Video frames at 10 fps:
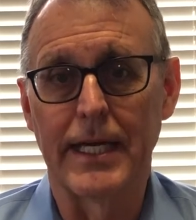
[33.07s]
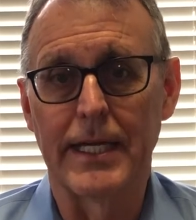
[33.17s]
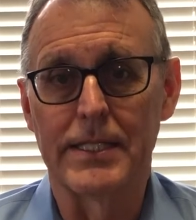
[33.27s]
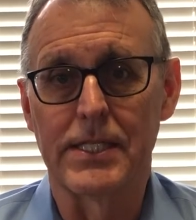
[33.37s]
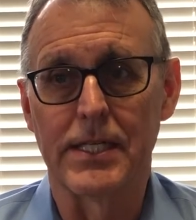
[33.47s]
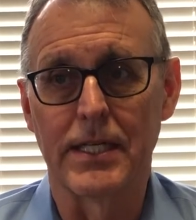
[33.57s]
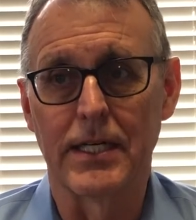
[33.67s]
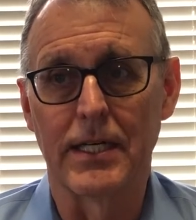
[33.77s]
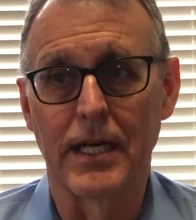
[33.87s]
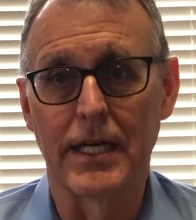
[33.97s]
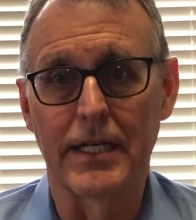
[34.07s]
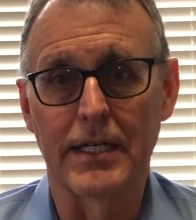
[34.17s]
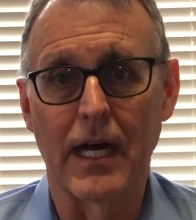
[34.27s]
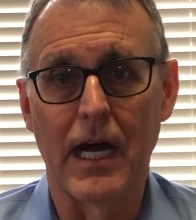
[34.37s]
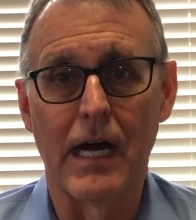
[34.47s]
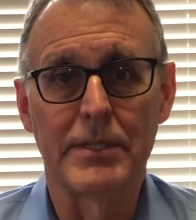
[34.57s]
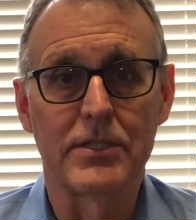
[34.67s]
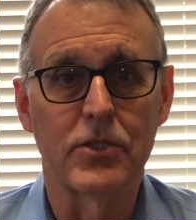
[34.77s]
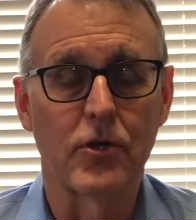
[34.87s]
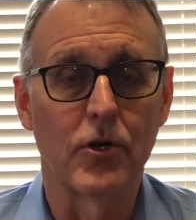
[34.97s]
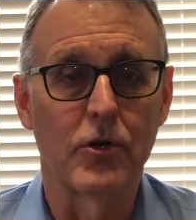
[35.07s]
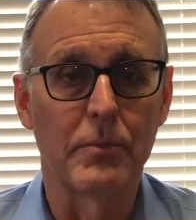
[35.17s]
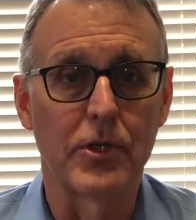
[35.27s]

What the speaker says: it's a common term